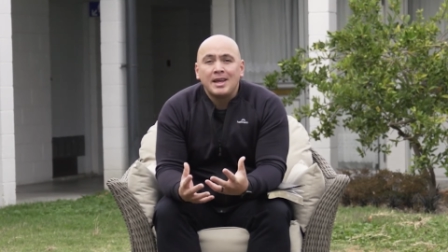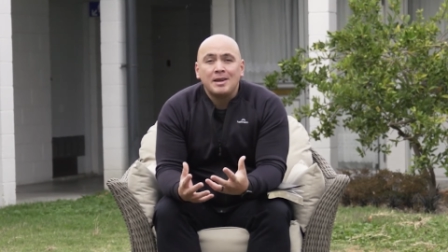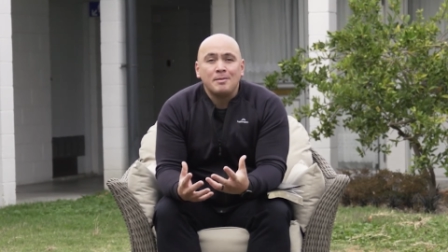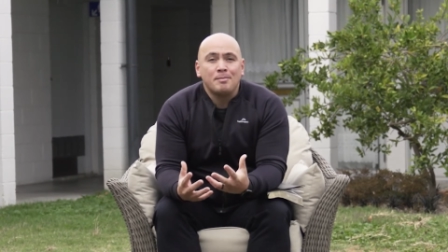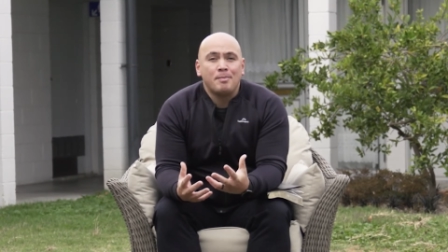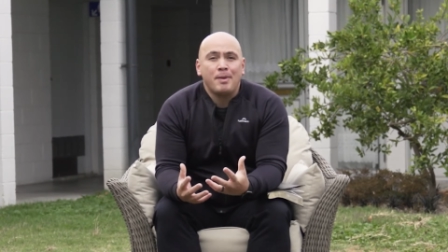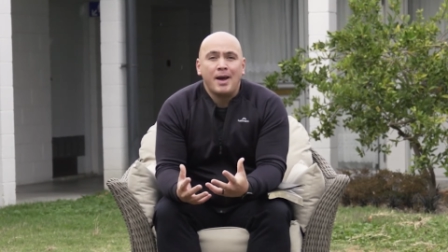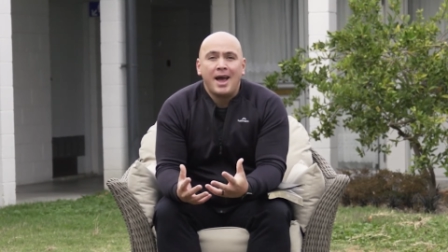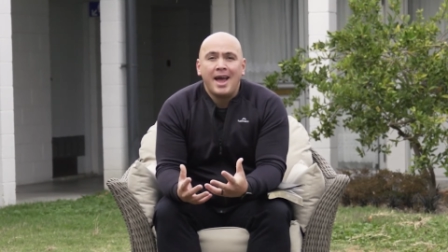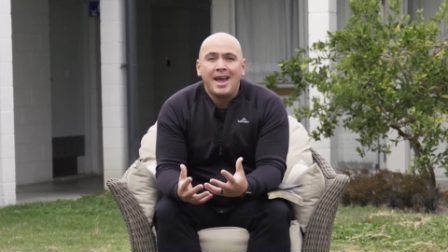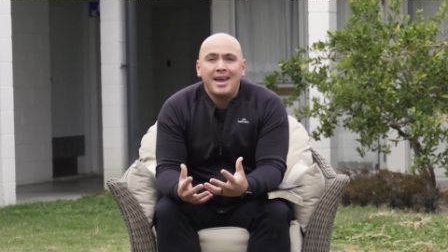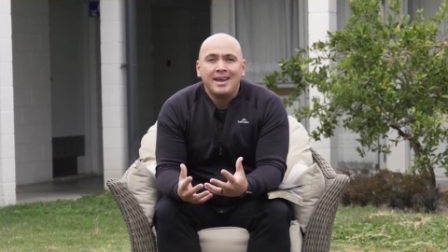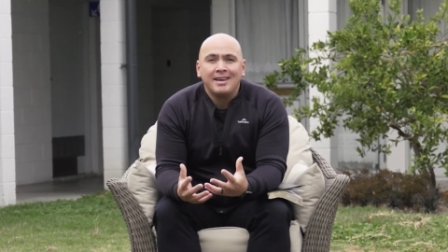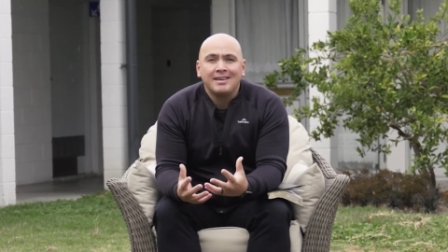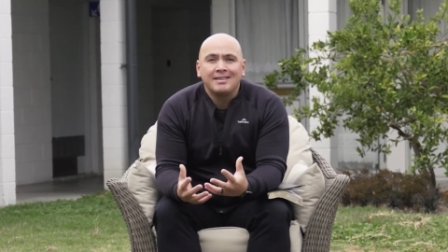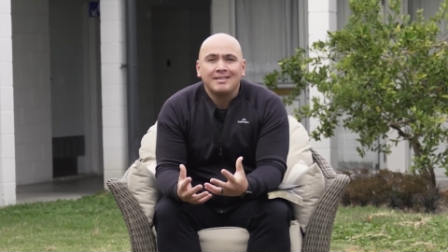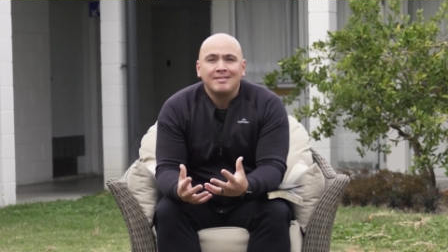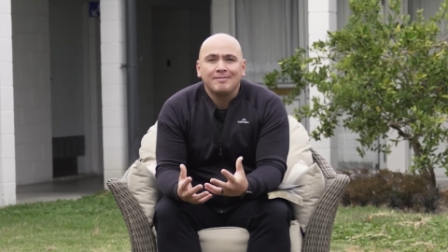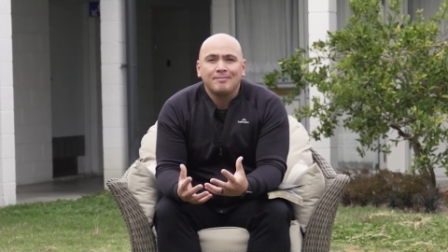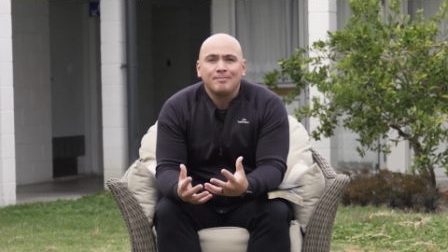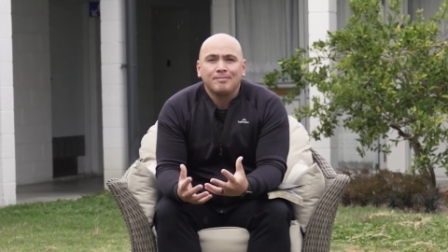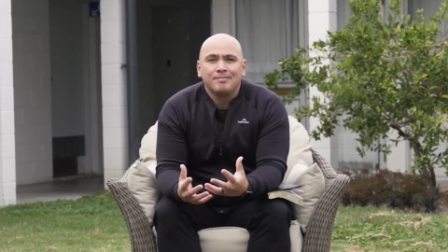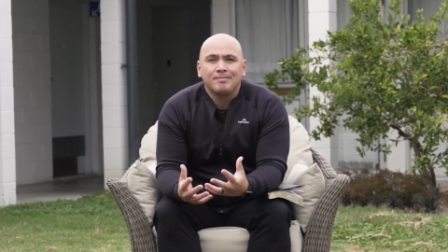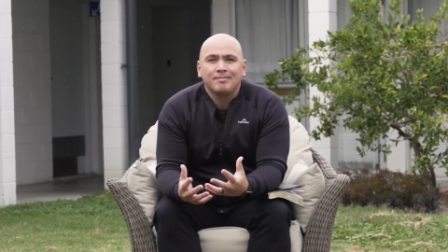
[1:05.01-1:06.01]
in pain,
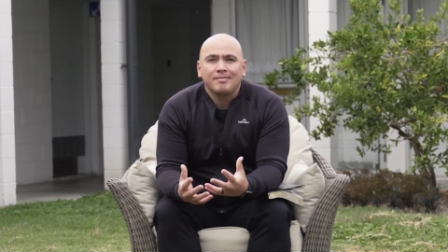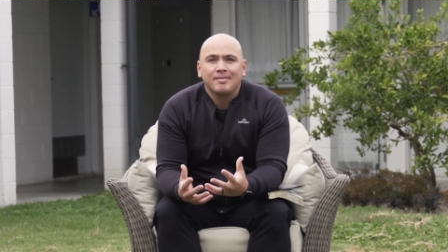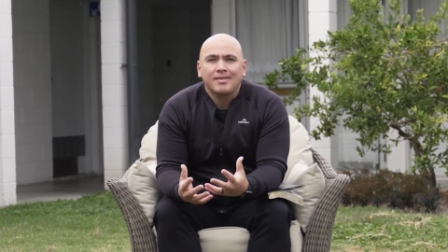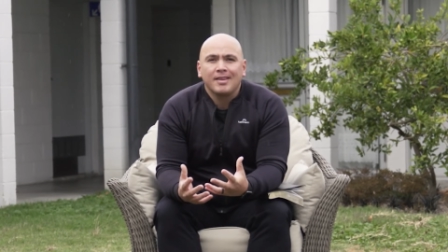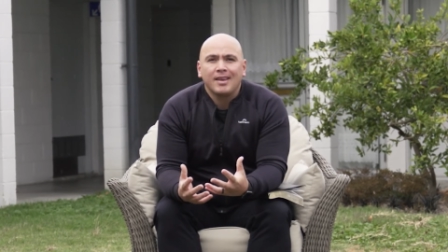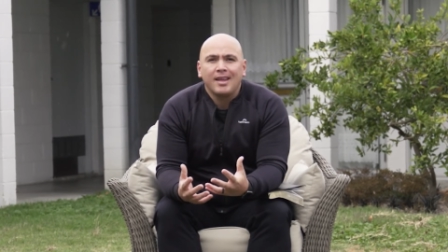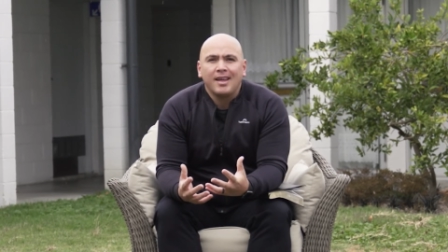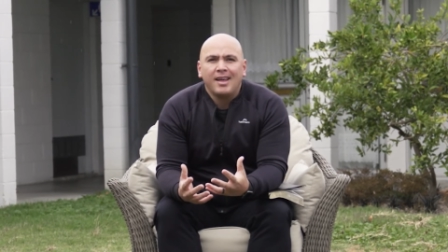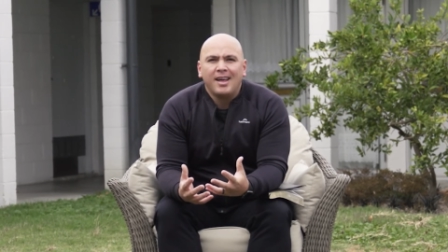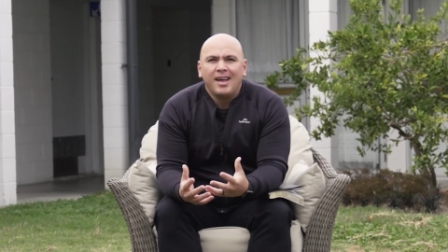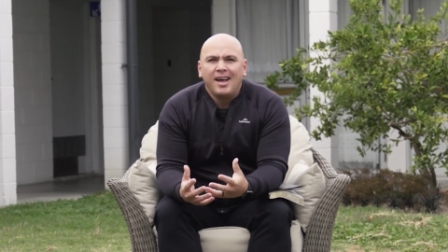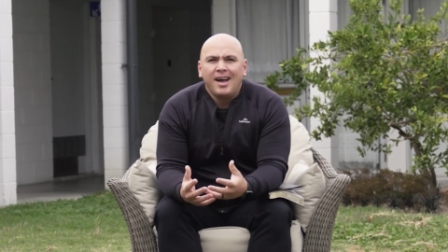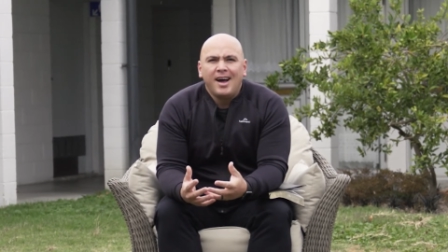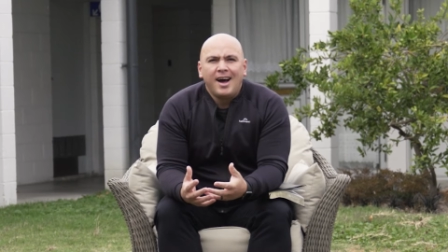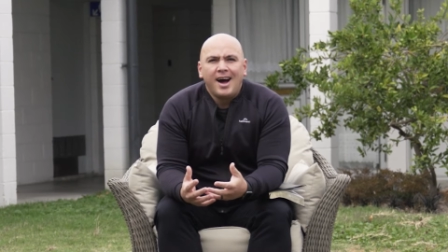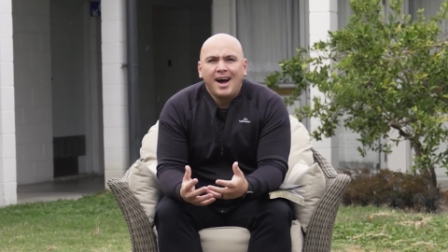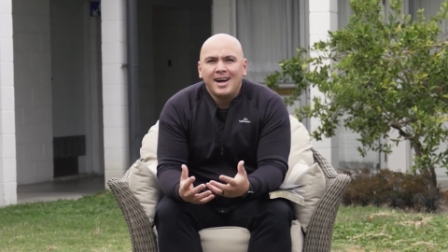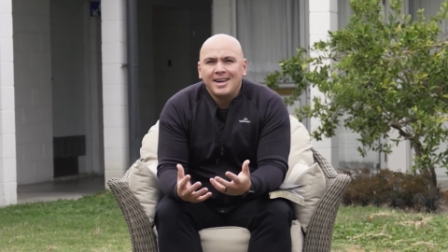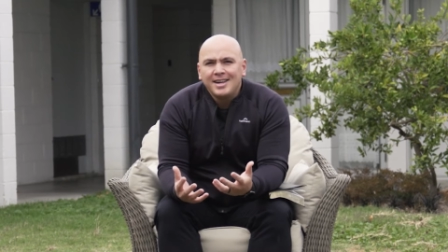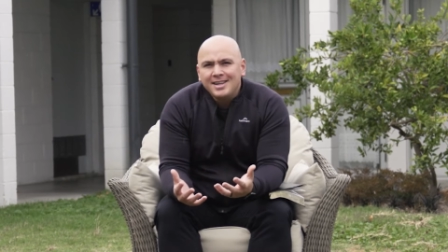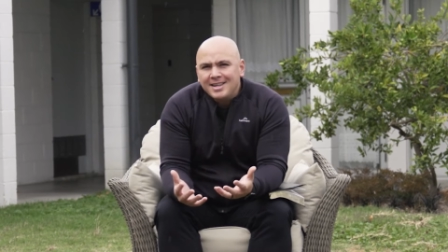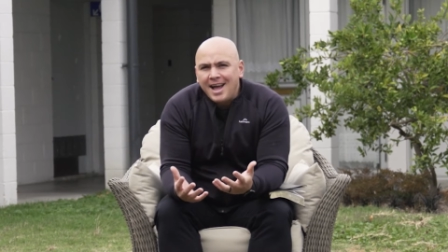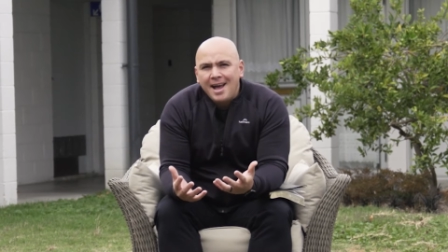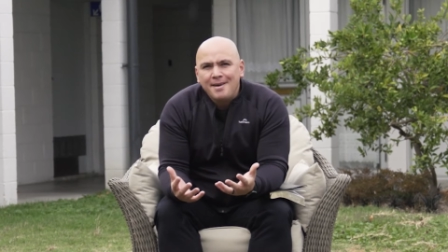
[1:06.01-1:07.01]

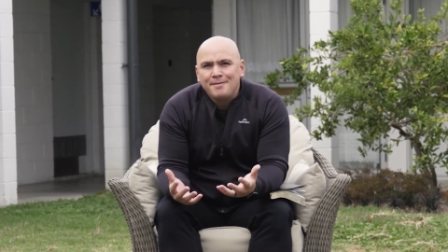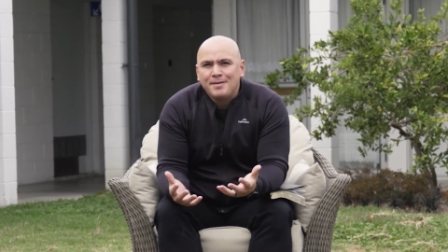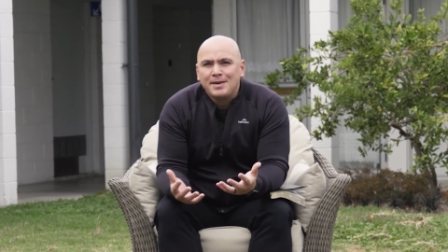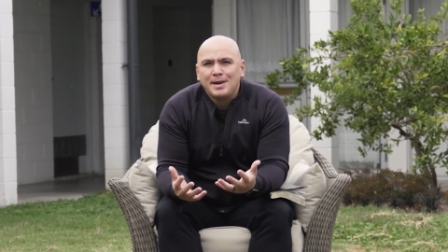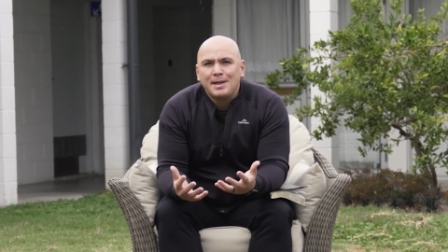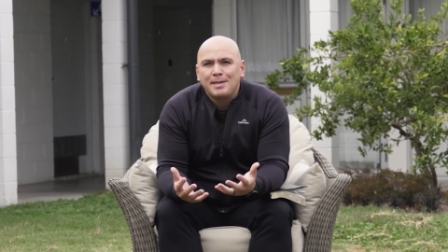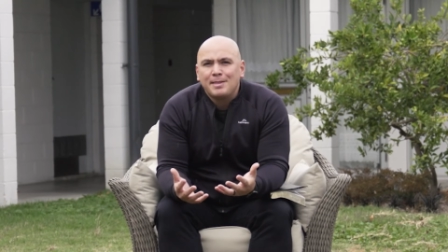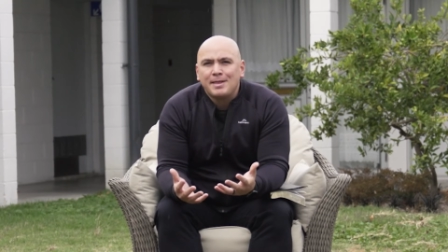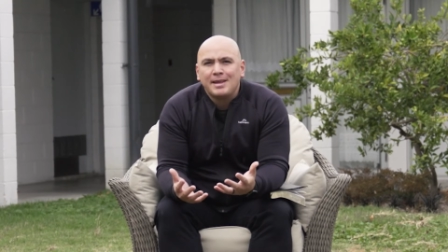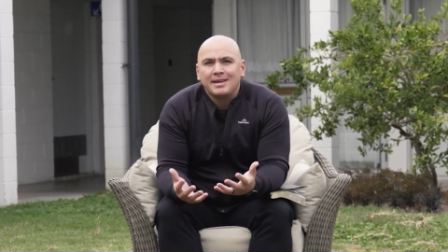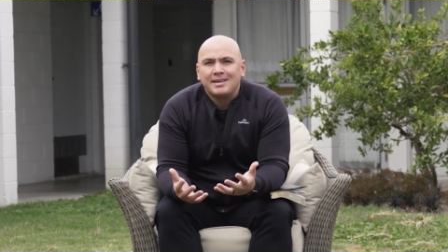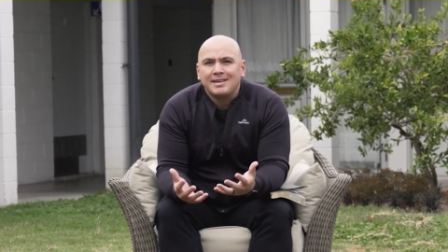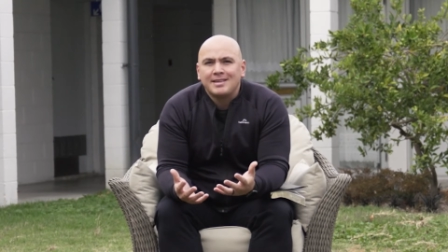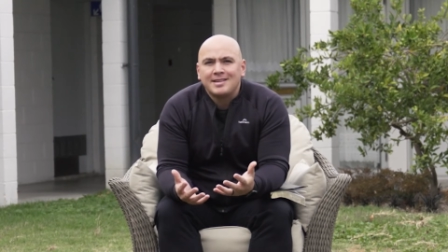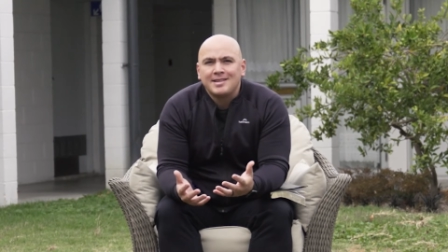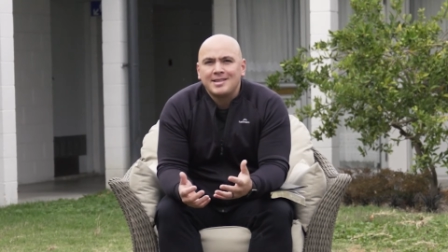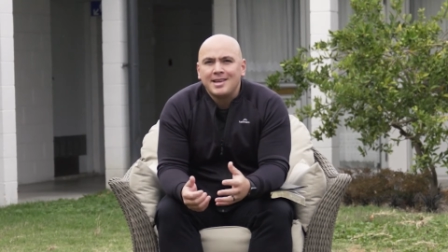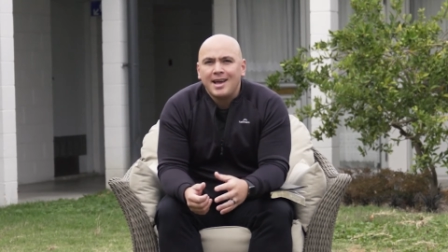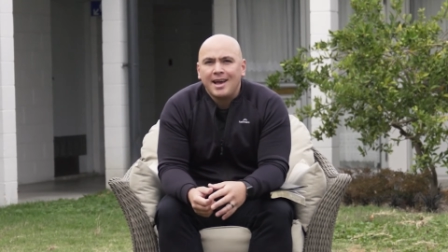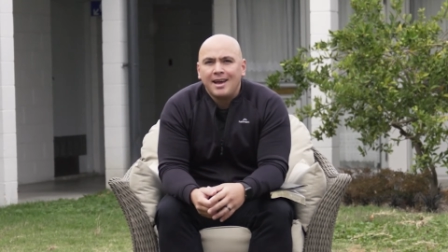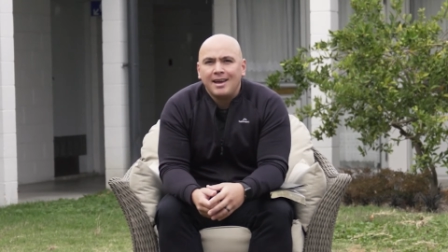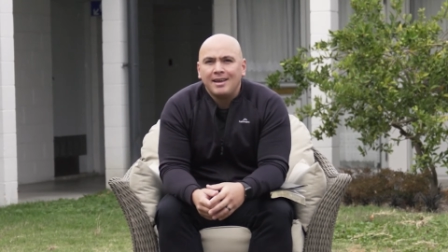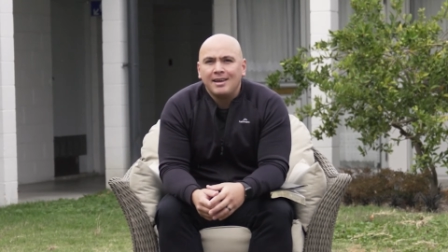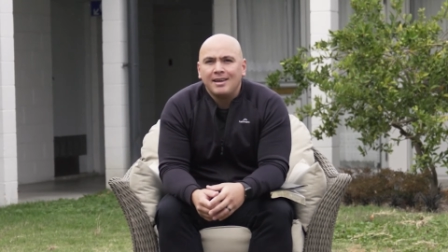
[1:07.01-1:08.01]
I didn't have anything to
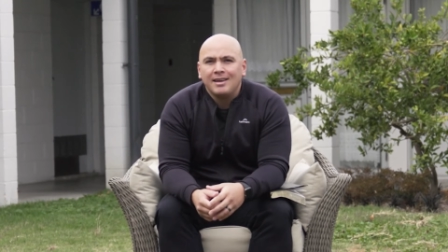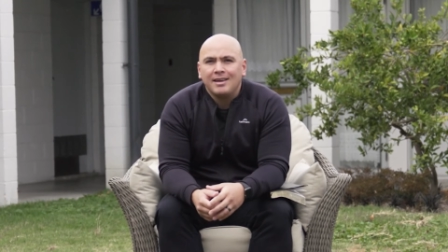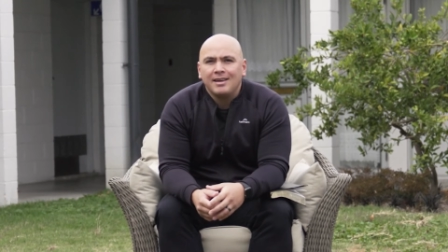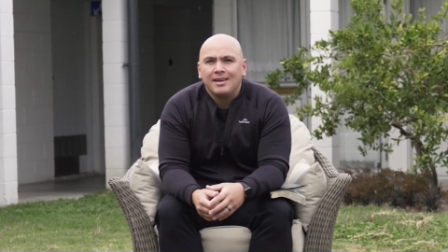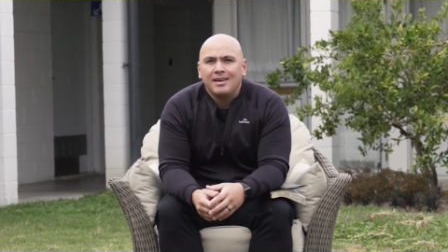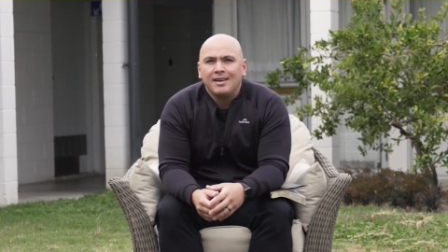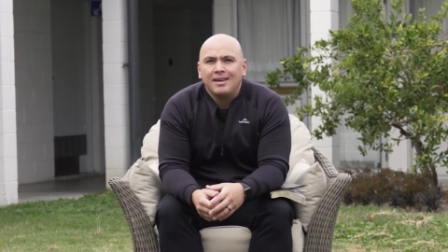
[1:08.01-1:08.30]
say.